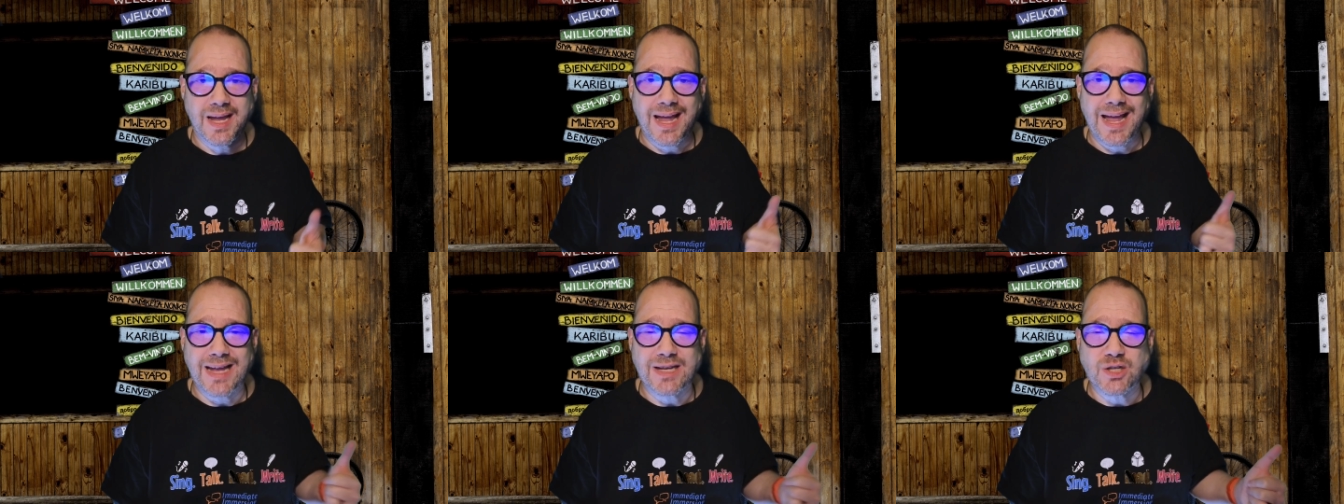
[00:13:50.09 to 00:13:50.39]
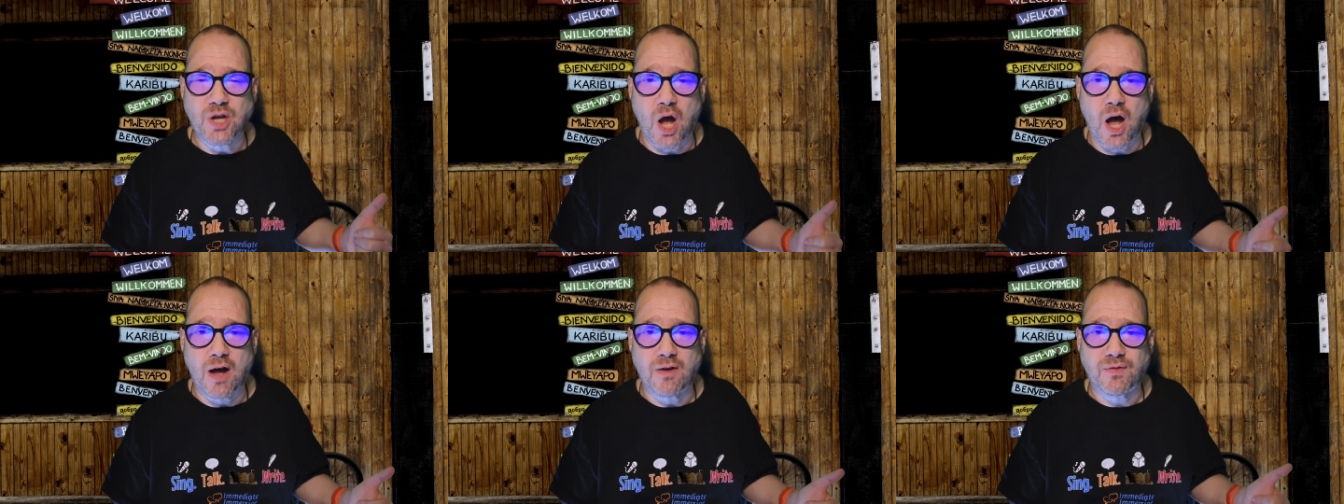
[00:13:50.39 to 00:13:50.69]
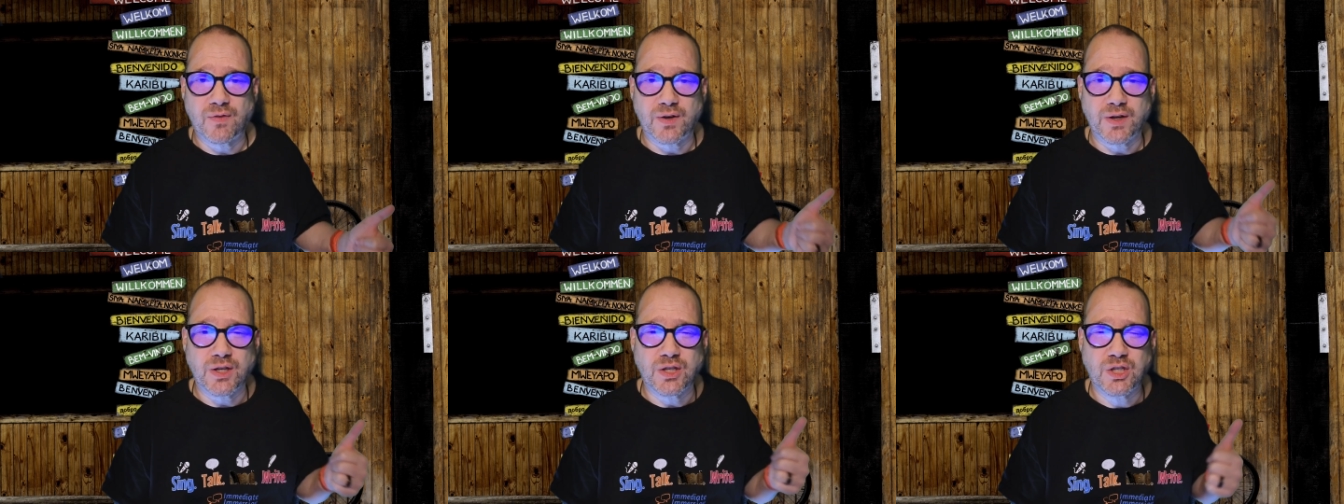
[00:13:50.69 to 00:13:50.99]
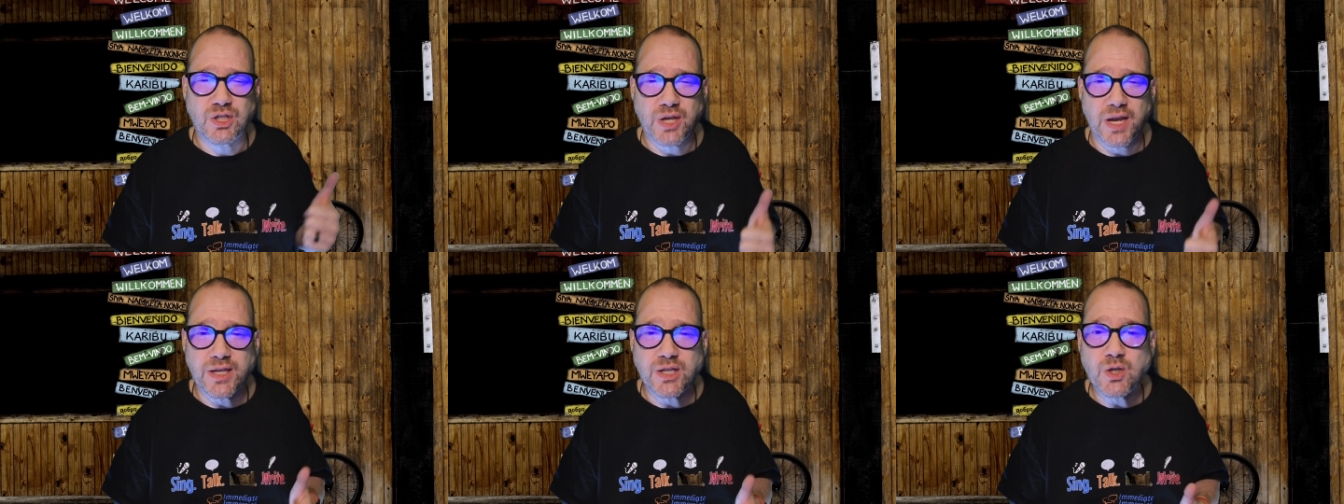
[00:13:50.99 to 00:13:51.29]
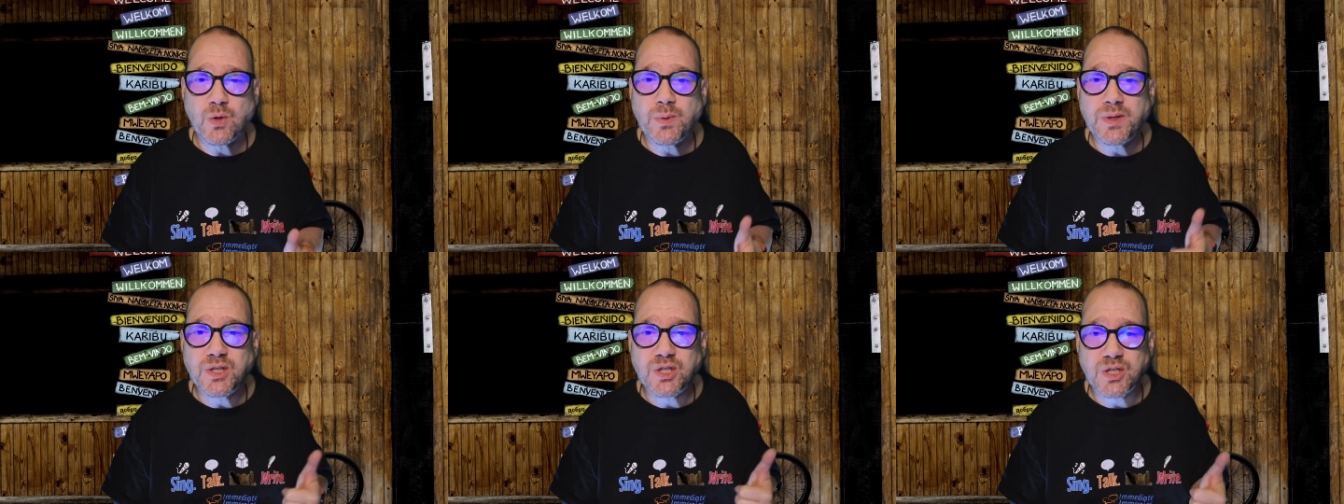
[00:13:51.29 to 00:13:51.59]
and offering
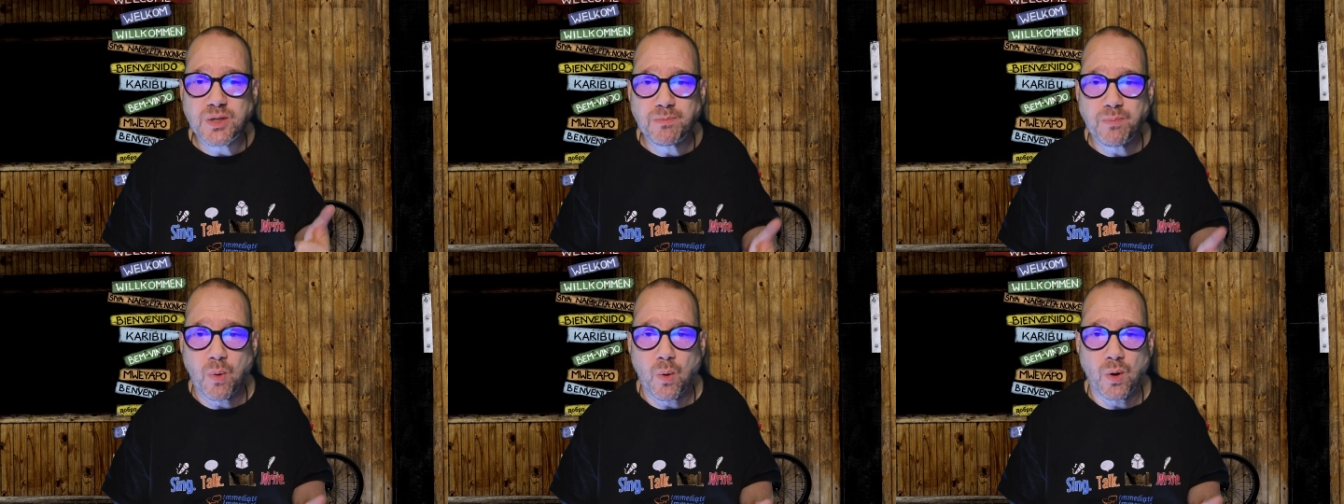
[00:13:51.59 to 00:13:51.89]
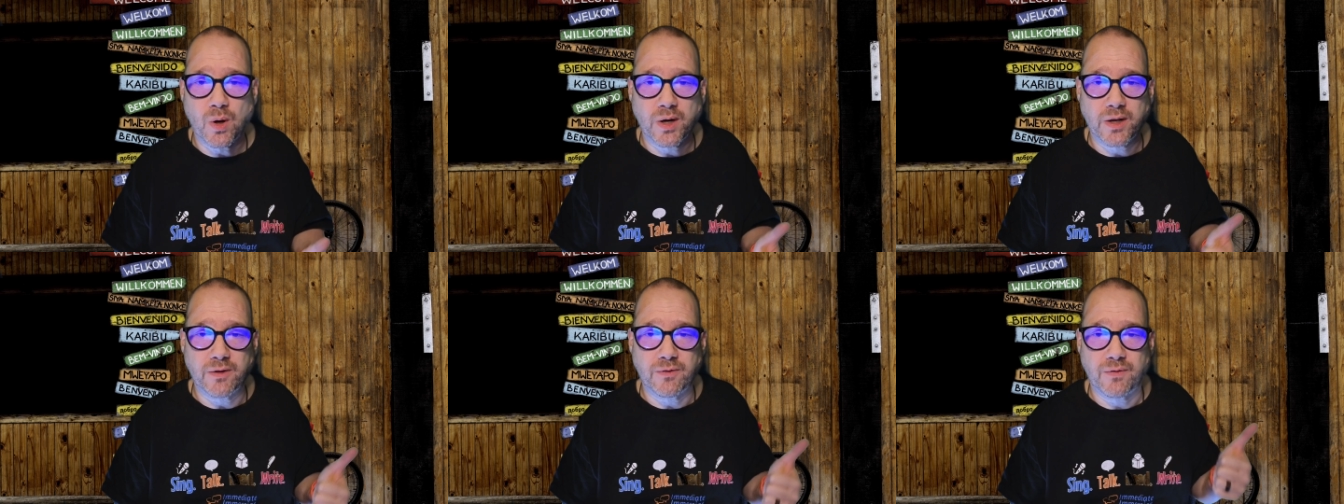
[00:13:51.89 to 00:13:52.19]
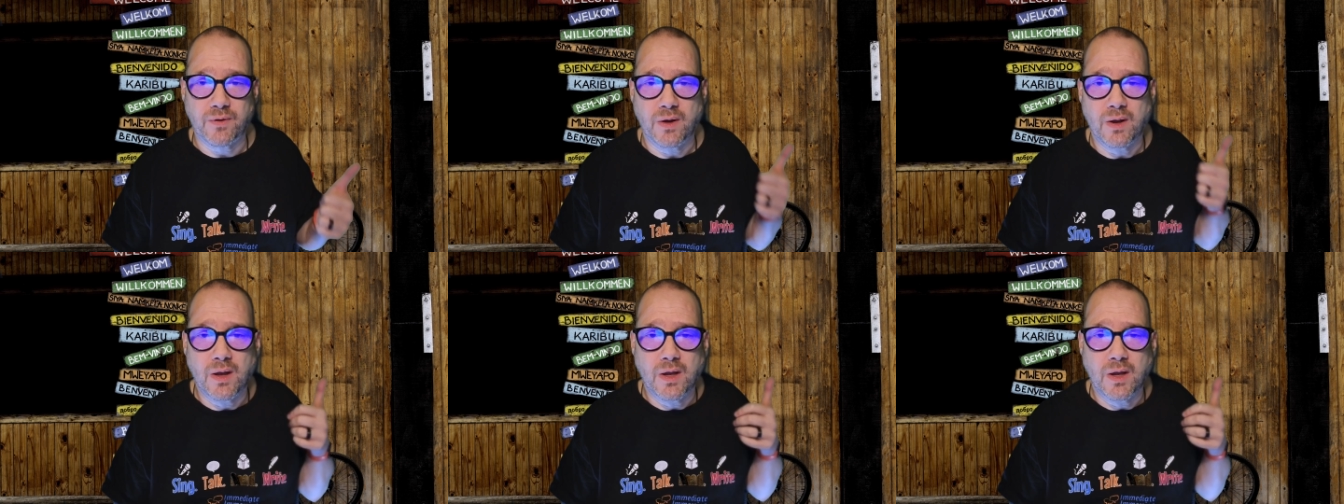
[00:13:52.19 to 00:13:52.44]
genuine supportive